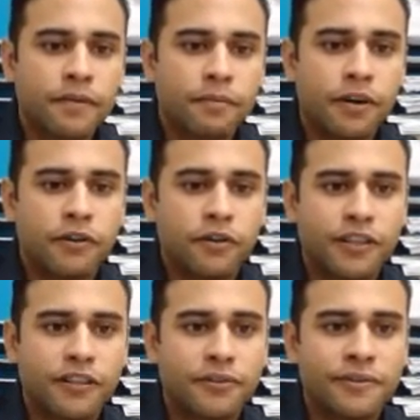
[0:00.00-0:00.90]
but
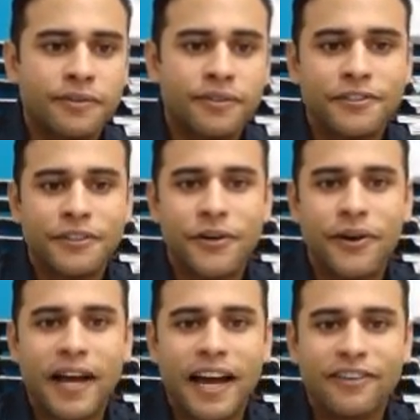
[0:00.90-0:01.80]
critical.
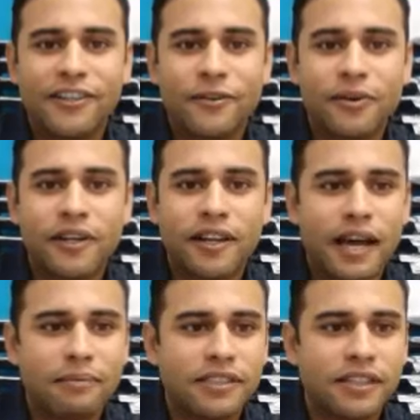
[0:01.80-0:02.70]
So have a good one,
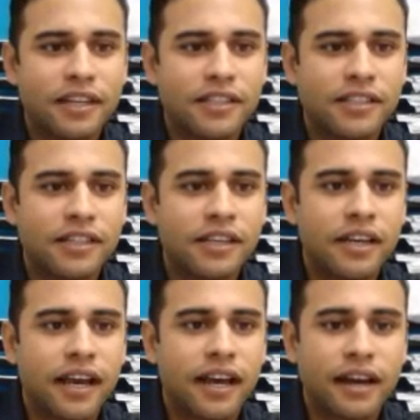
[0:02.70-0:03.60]
happy studying,
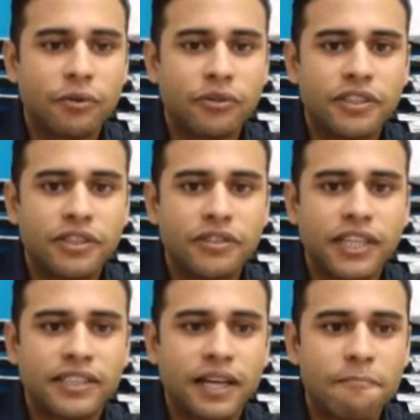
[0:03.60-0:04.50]
and I will see you
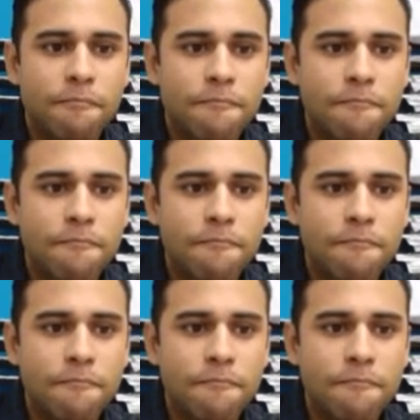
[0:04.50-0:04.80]
next time.